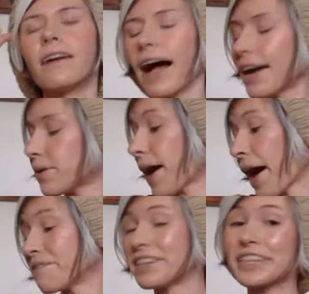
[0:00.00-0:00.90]
I don't
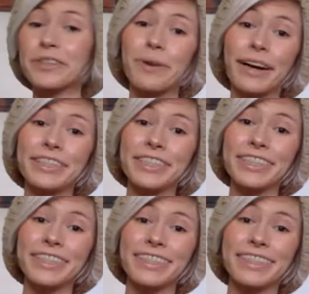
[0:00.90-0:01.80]
have a
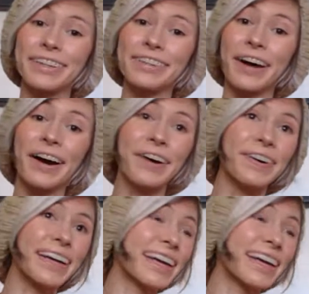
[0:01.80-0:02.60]
dishwasher, so no.